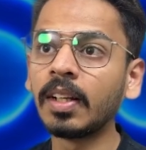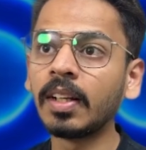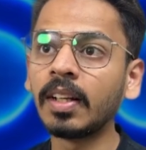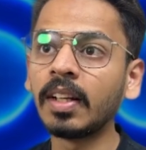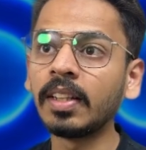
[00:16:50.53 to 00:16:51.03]

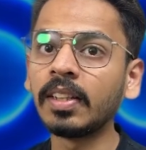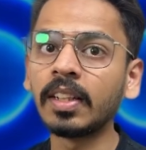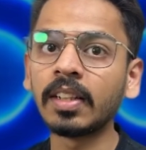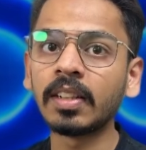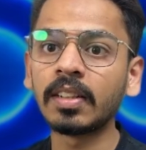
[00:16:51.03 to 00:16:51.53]
I
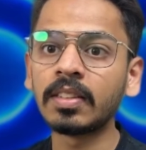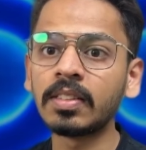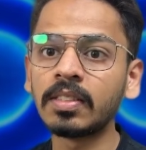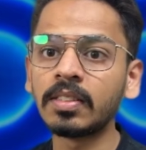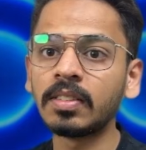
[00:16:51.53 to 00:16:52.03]
think,
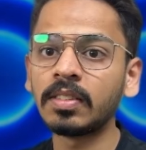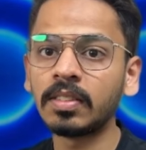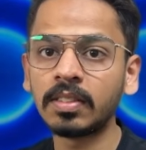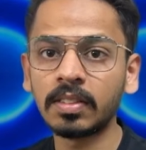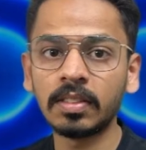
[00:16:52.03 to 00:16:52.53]

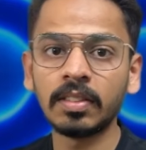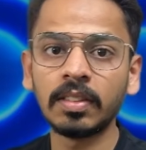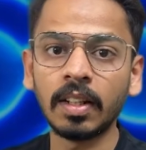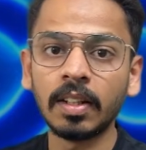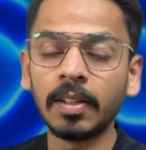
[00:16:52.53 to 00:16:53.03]
yeah,
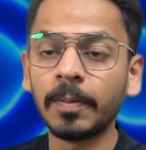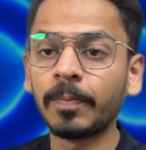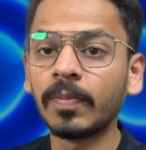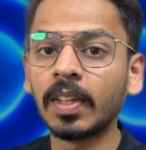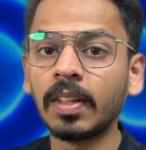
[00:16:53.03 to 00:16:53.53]

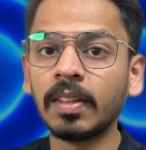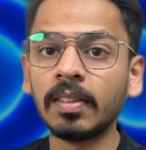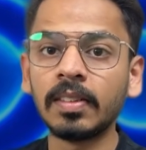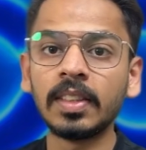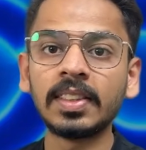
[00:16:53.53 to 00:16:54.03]

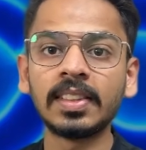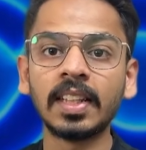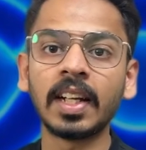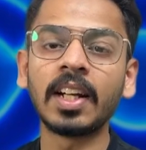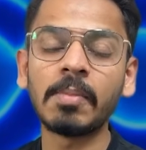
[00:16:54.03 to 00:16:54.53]
this is the
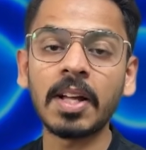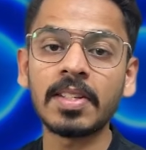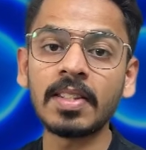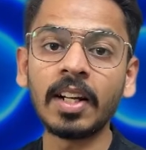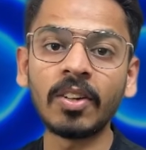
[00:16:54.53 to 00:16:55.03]
GitHub action that got